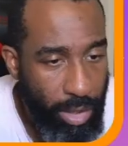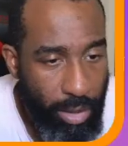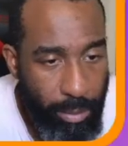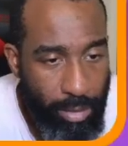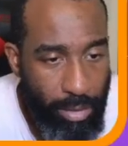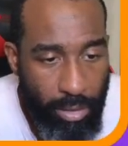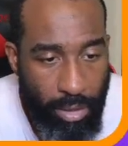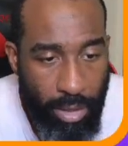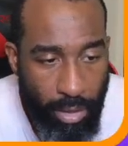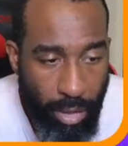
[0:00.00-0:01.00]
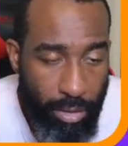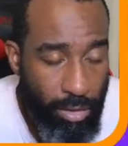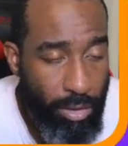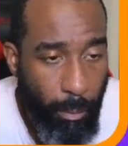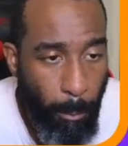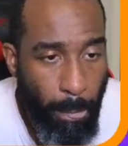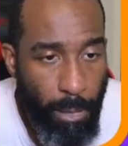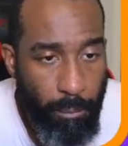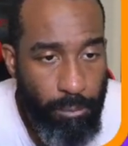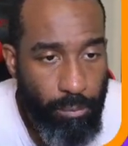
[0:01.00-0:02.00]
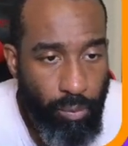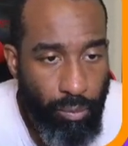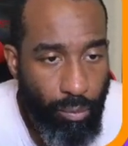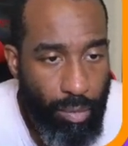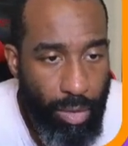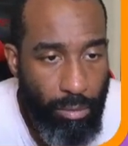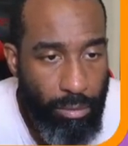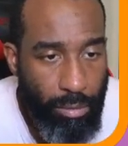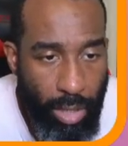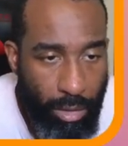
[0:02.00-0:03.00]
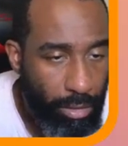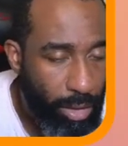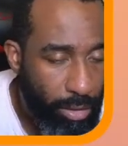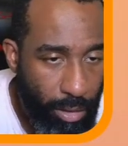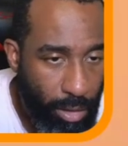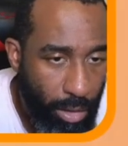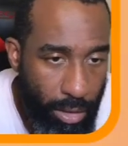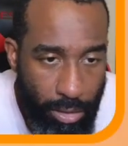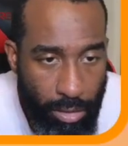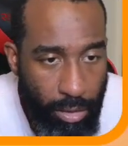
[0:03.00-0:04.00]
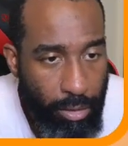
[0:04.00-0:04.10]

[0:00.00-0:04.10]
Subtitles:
of business context. Not creative artists